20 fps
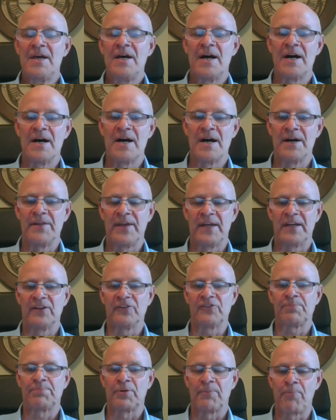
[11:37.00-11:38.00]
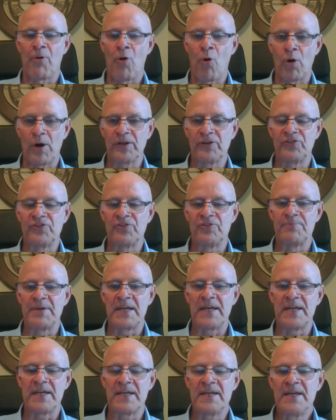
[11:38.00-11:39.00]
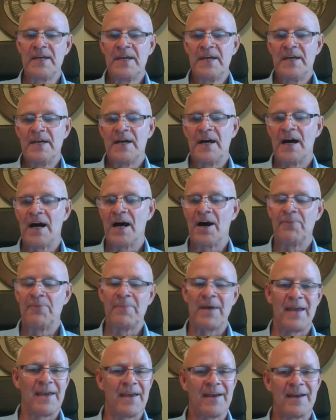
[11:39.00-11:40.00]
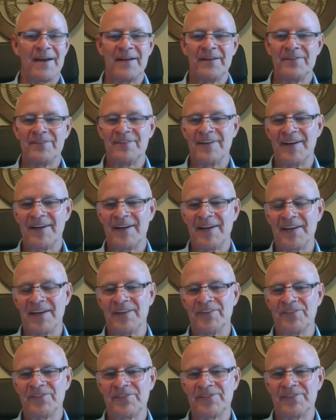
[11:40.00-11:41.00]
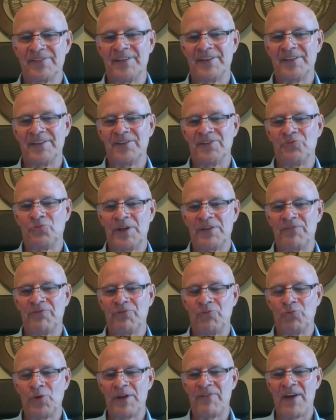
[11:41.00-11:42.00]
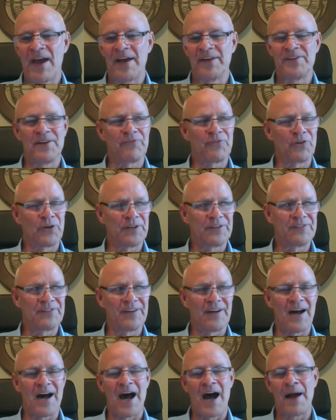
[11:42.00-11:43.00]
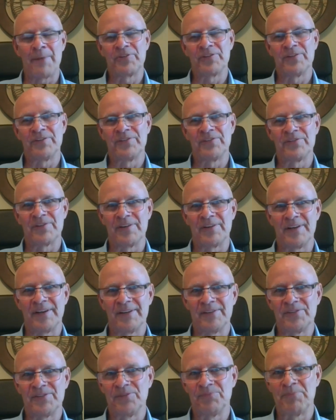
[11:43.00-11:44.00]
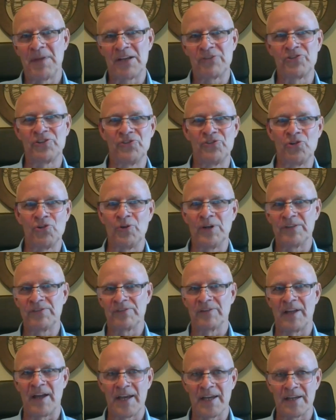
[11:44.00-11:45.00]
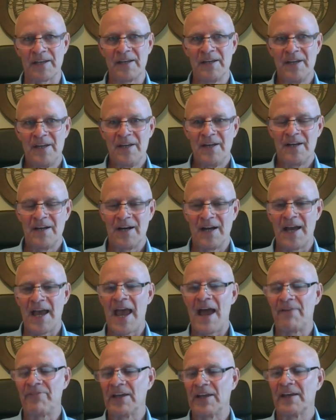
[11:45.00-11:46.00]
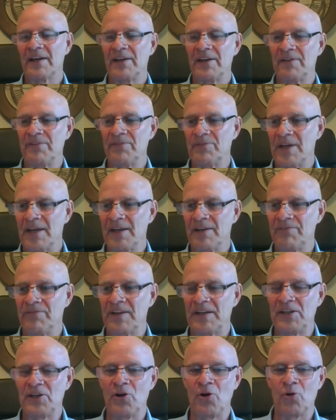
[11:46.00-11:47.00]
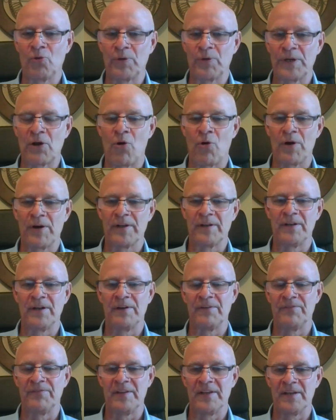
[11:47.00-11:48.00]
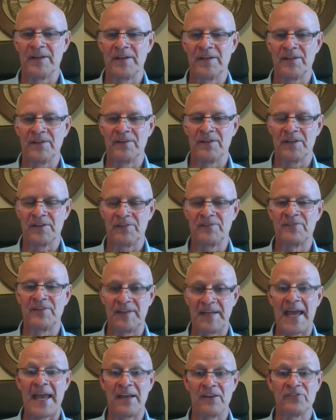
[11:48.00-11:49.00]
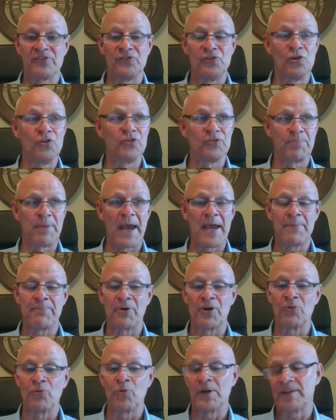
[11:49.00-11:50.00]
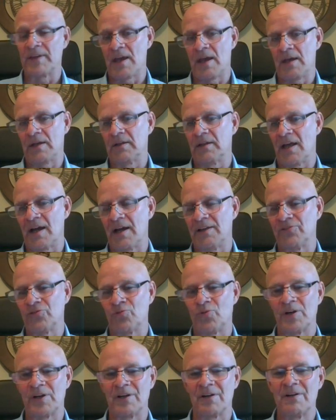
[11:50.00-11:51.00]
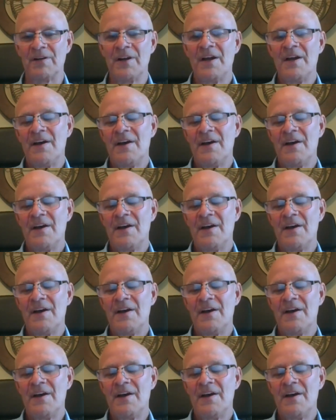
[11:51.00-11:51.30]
that it's purported to be. As we've had different options mentioned to us, like having a video recorded of the today's newspaper, what the headlines were,